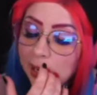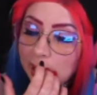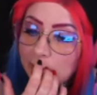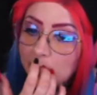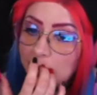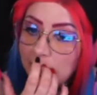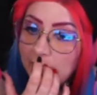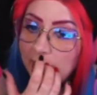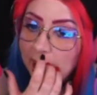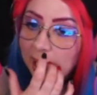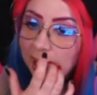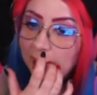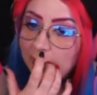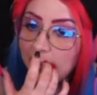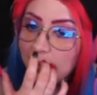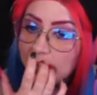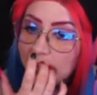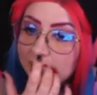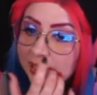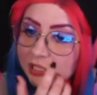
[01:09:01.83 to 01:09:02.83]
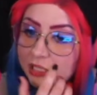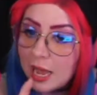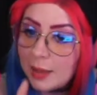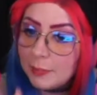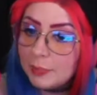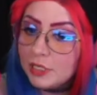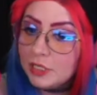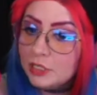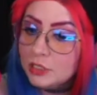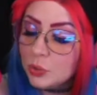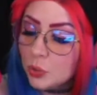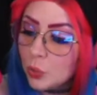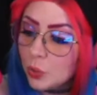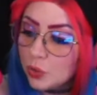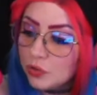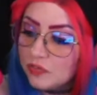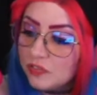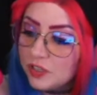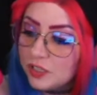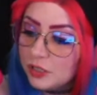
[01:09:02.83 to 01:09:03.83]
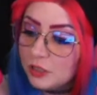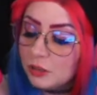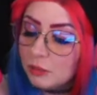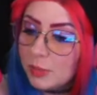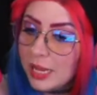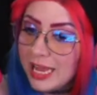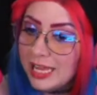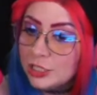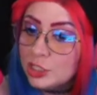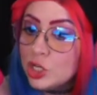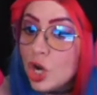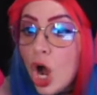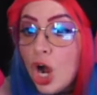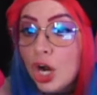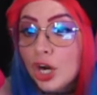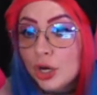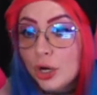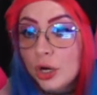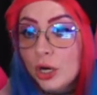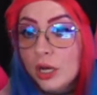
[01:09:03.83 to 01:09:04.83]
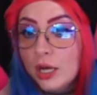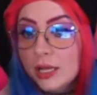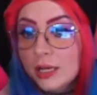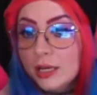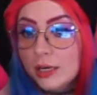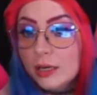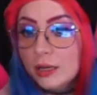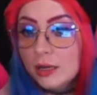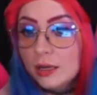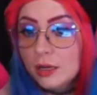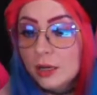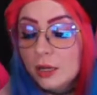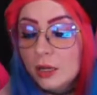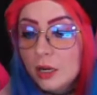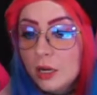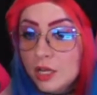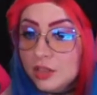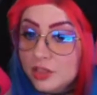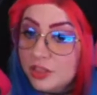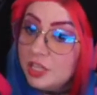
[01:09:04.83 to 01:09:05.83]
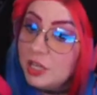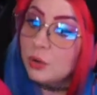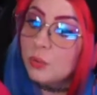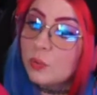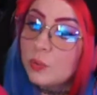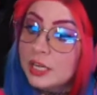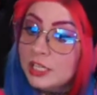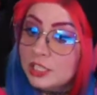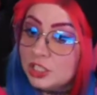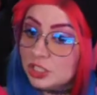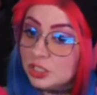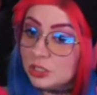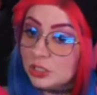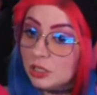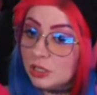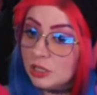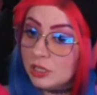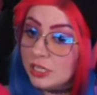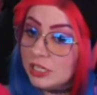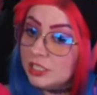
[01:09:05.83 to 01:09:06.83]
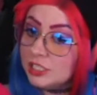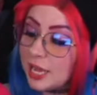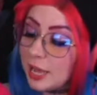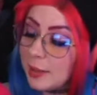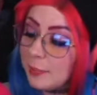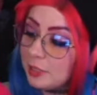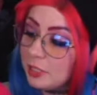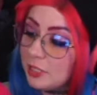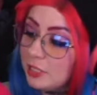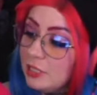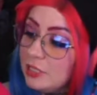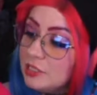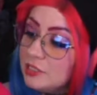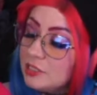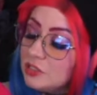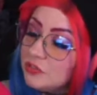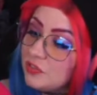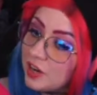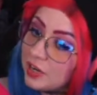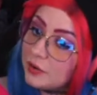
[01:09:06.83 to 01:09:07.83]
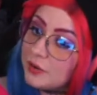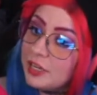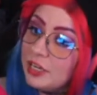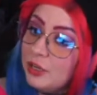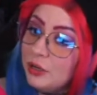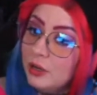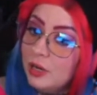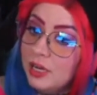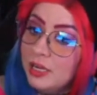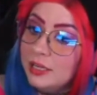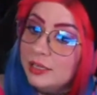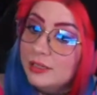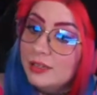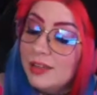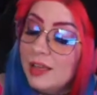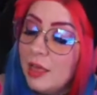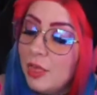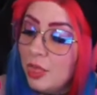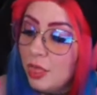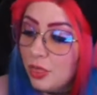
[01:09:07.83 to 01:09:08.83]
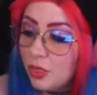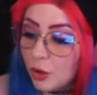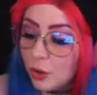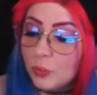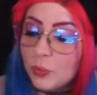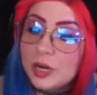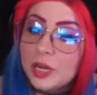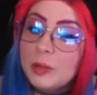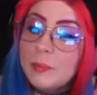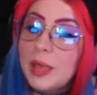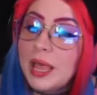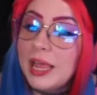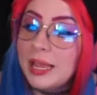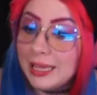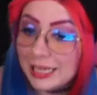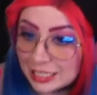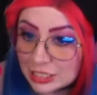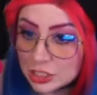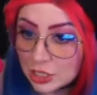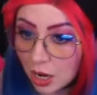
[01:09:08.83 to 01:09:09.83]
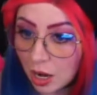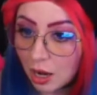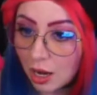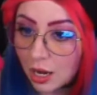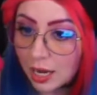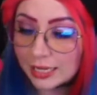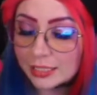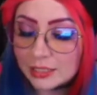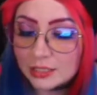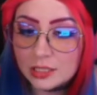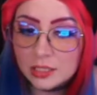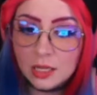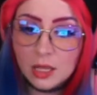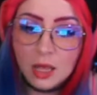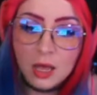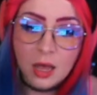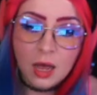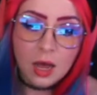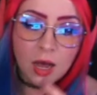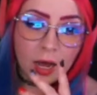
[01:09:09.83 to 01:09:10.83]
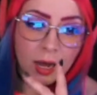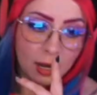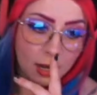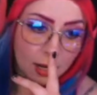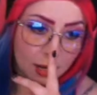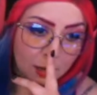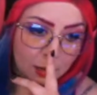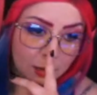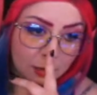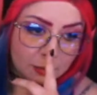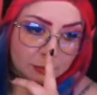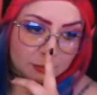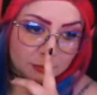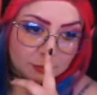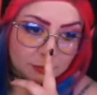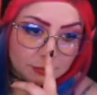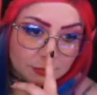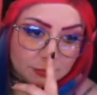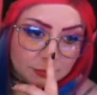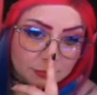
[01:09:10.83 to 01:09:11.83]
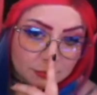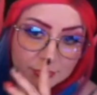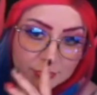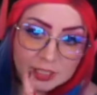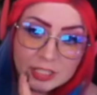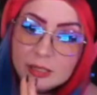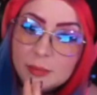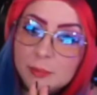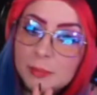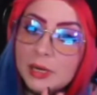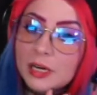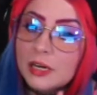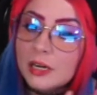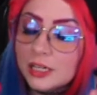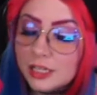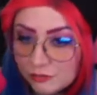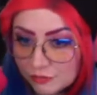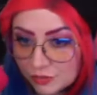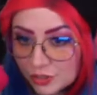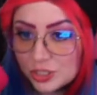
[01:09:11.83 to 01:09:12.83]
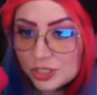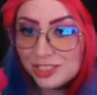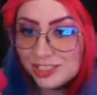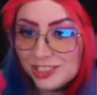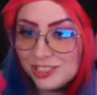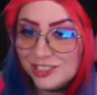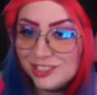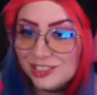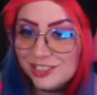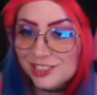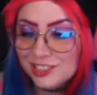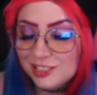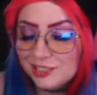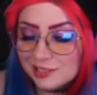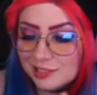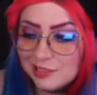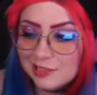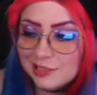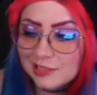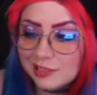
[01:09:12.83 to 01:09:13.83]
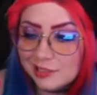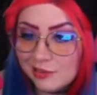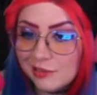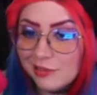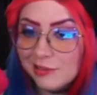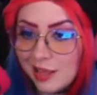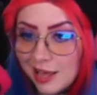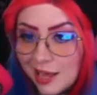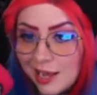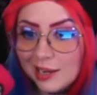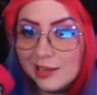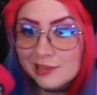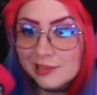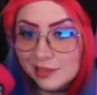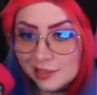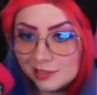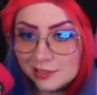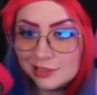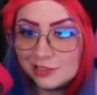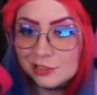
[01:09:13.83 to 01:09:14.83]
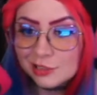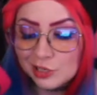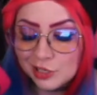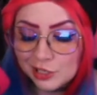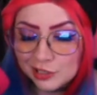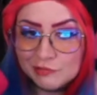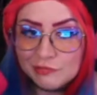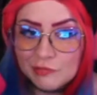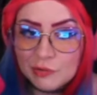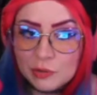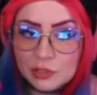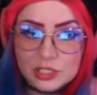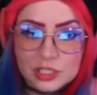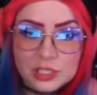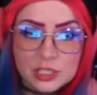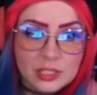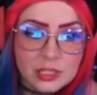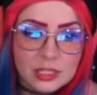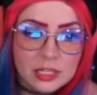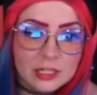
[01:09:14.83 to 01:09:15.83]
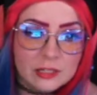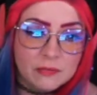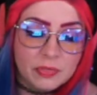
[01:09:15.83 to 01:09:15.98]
a Japanese horror film, it's not good. The original in Japanese is very good. The remake is not. The American version is a little lackluster, unfortunately.